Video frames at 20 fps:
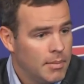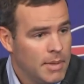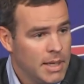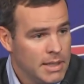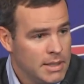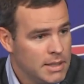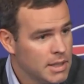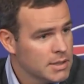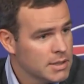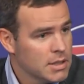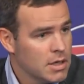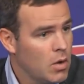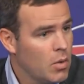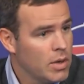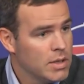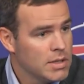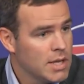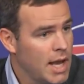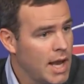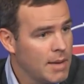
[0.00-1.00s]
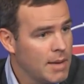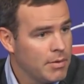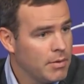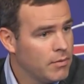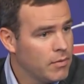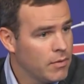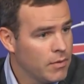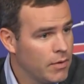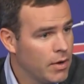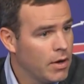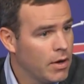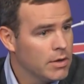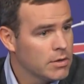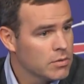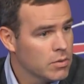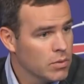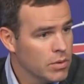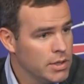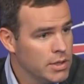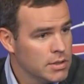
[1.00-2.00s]
it doesn't always happen for
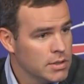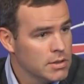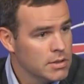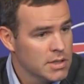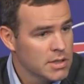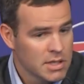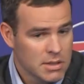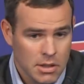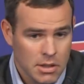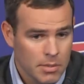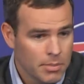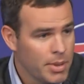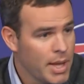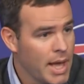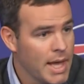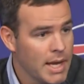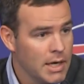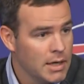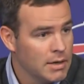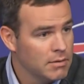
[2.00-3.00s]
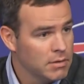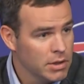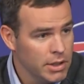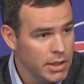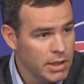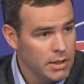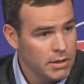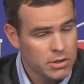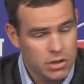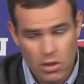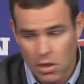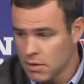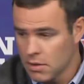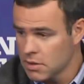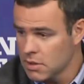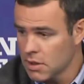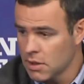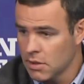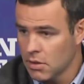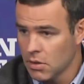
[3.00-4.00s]
various reasons. It's a competitive league. Sean
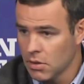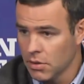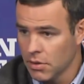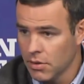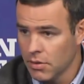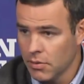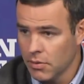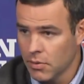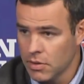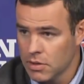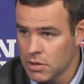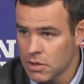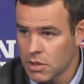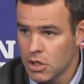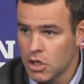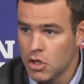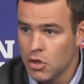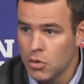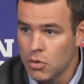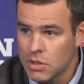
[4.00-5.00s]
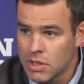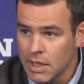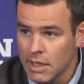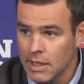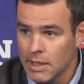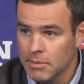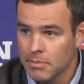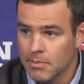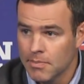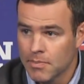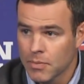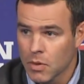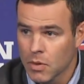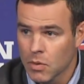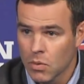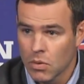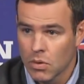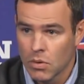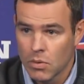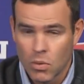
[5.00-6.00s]
said it earlier. This is a new team.
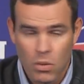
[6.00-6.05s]
We're